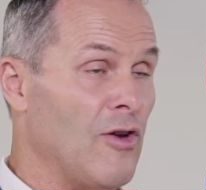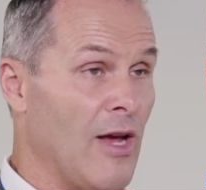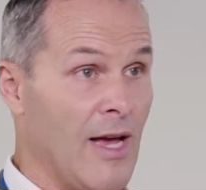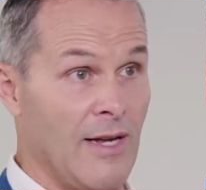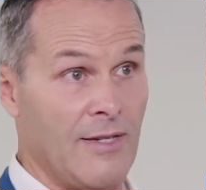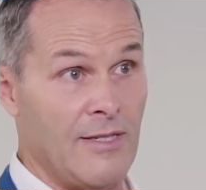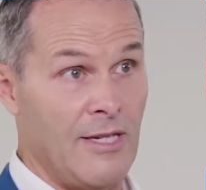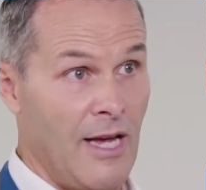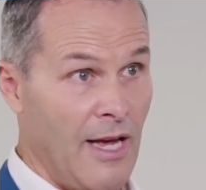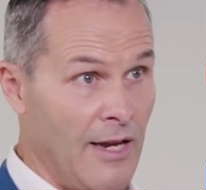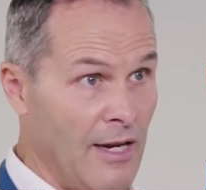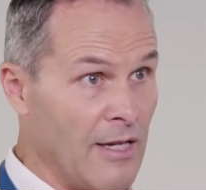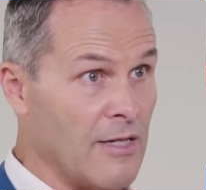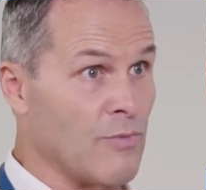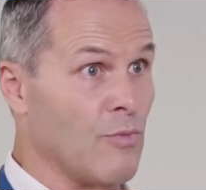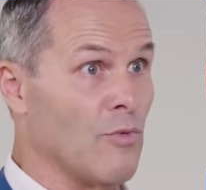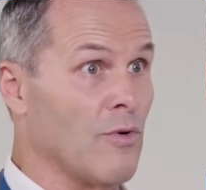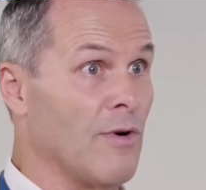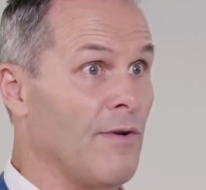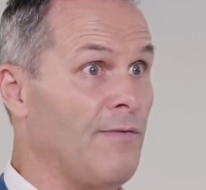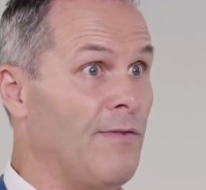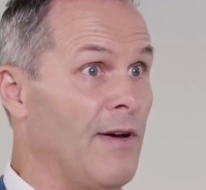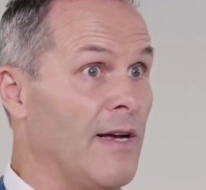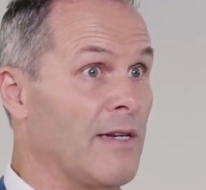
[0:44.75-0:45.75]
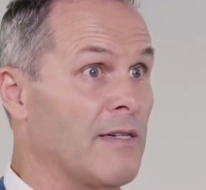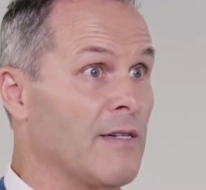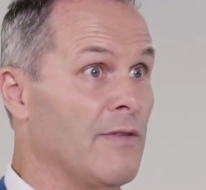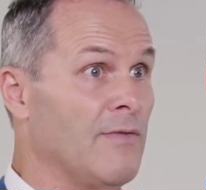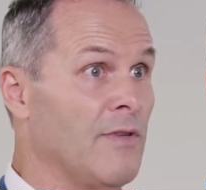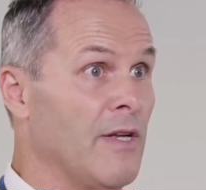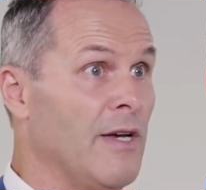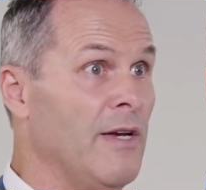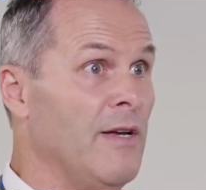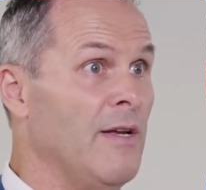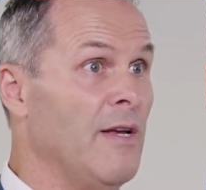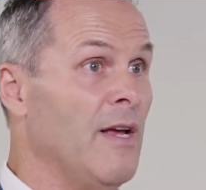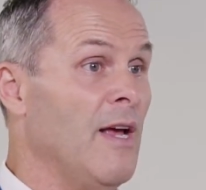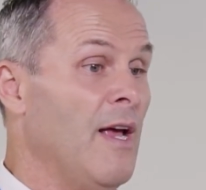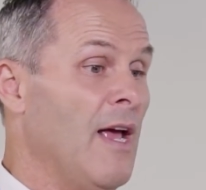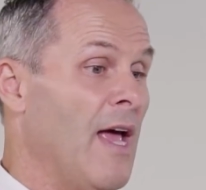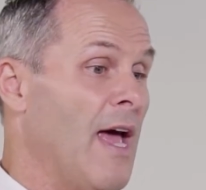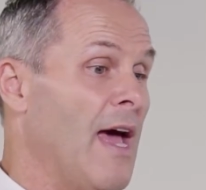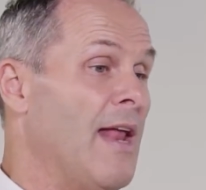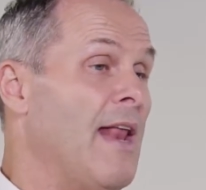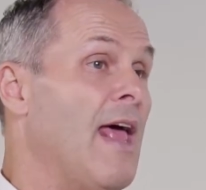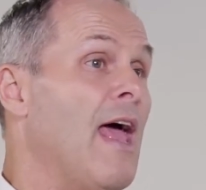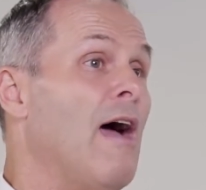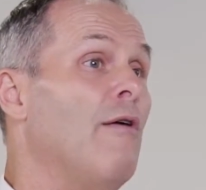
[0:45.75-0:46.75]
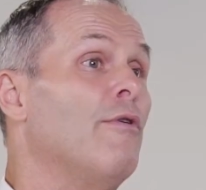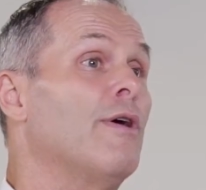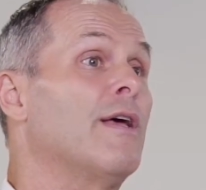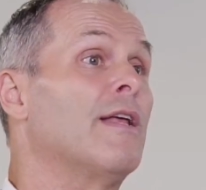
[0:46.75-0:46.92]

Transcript: our tenants more effectively and how